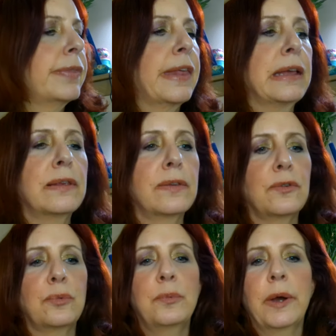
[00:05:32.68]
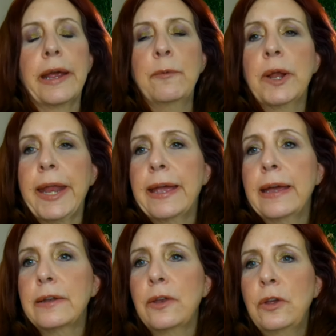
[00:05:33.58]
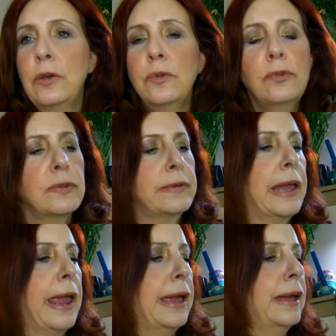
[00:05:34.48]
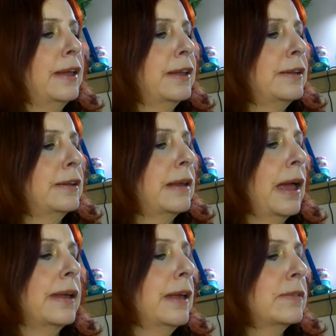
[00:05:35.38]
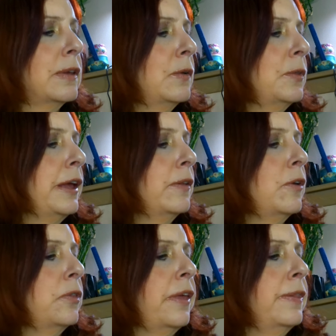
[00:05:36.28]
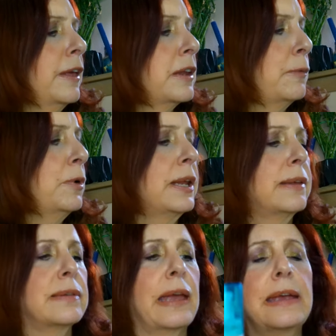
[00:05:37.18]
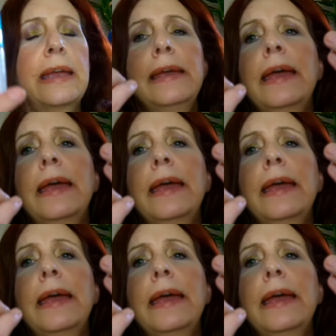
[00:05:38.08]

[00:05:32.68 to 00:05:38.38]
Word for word: that's what I went ahead and used, and I guess the only other thing that I want to say